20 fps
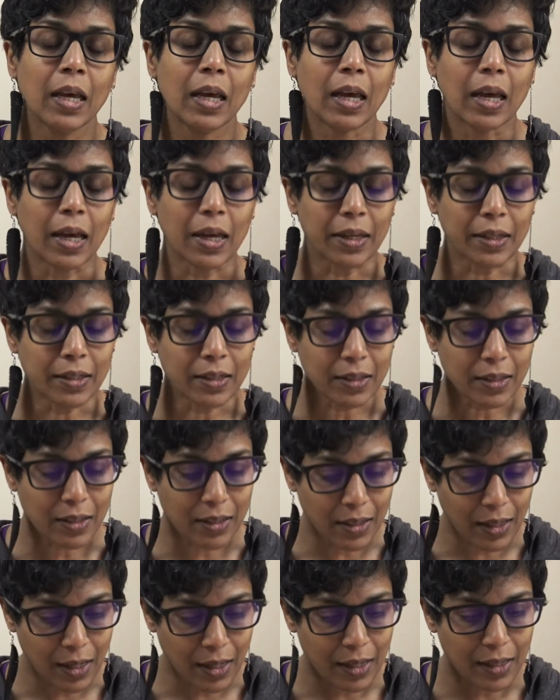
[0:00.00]
And
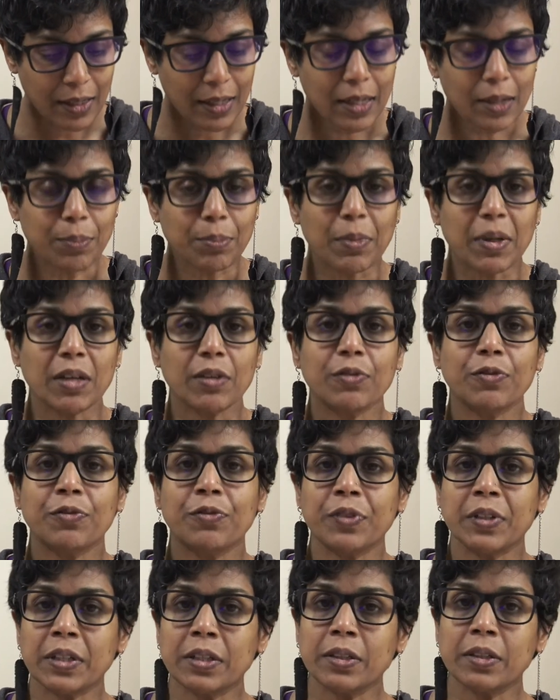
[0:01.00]
again, it may
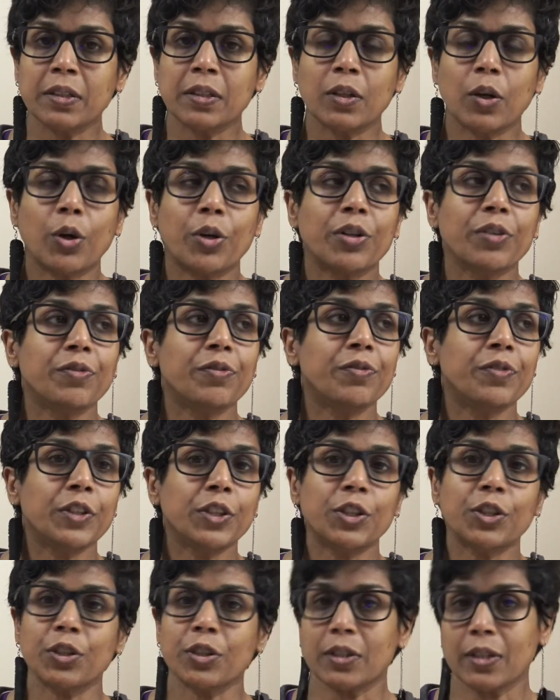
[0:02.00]
feel
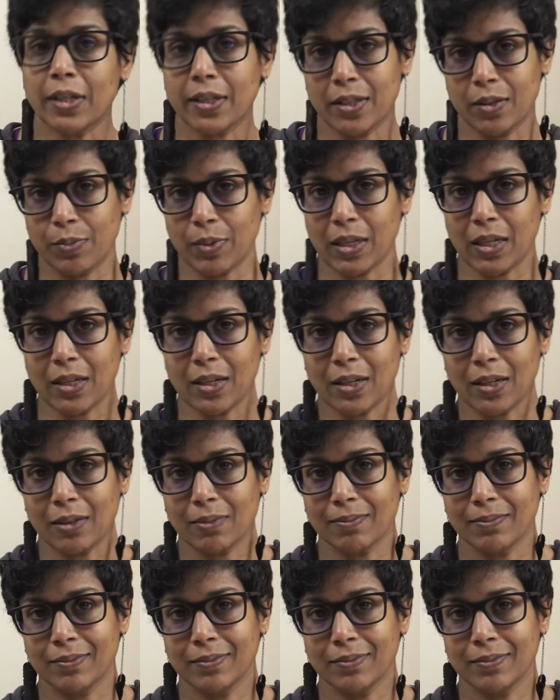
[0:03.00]
artificial at the beginning,